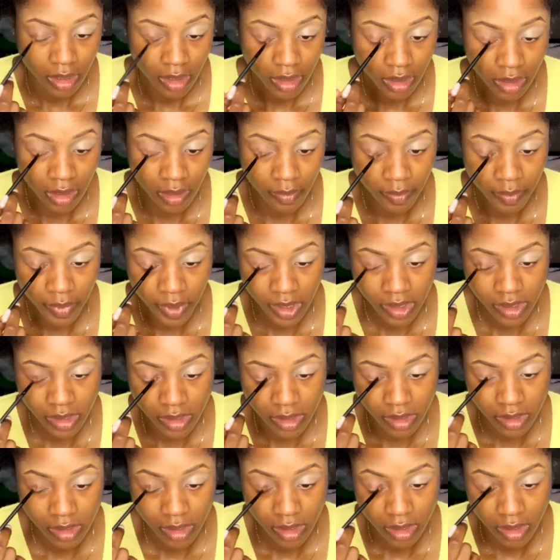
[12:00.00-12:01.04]
the
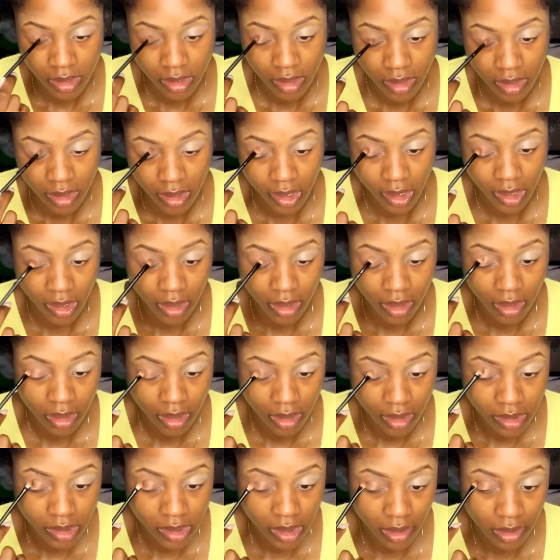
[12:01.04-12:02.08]
best like
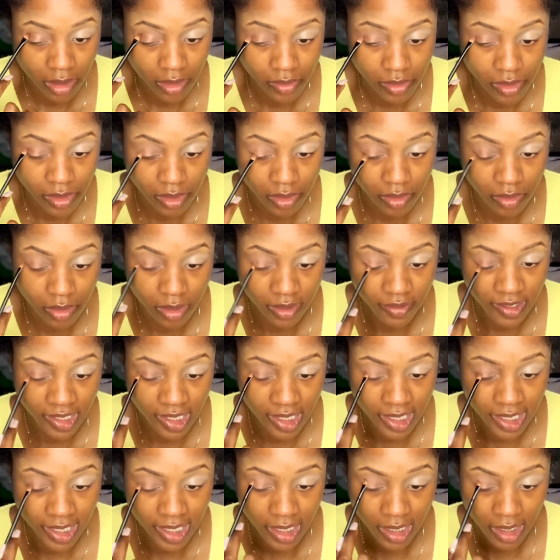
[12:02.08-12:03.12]
secondary school
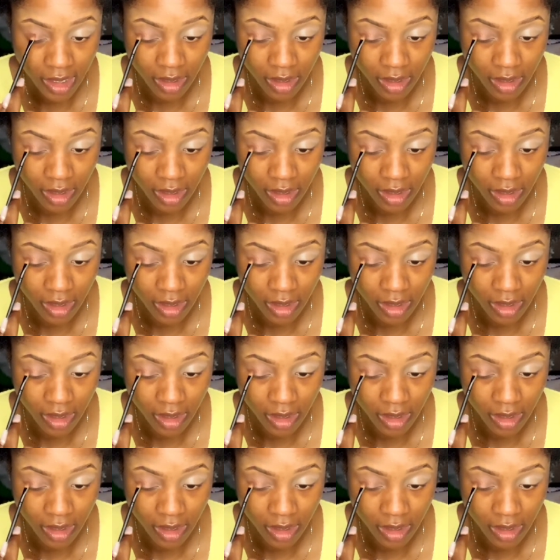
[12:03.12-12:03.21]
I